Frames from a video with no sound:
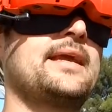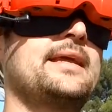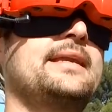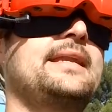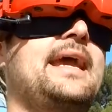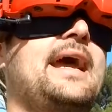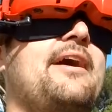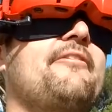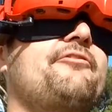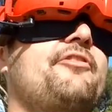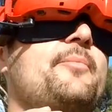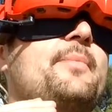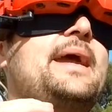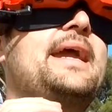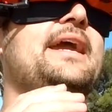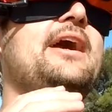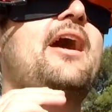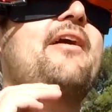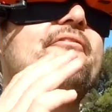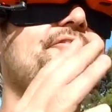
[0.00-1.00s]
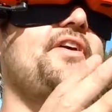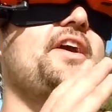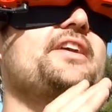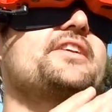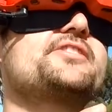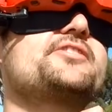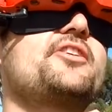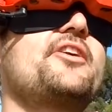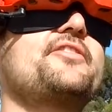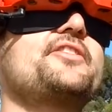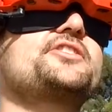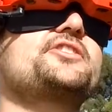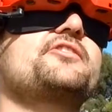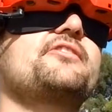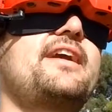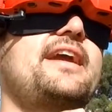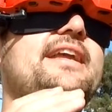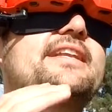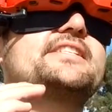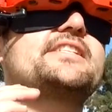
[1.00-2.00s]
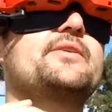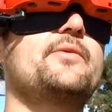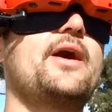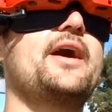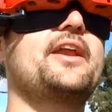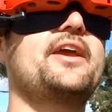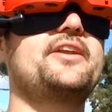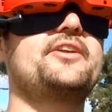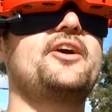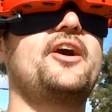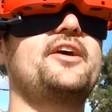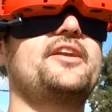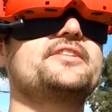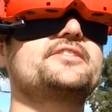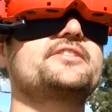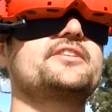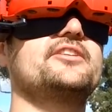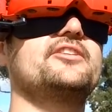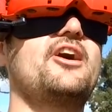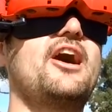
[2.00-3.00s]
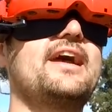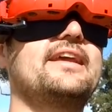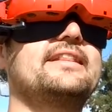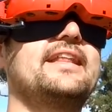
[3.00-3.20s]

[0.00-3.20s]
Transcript: Now for me, I'm focused on the screen, so I don't notice the light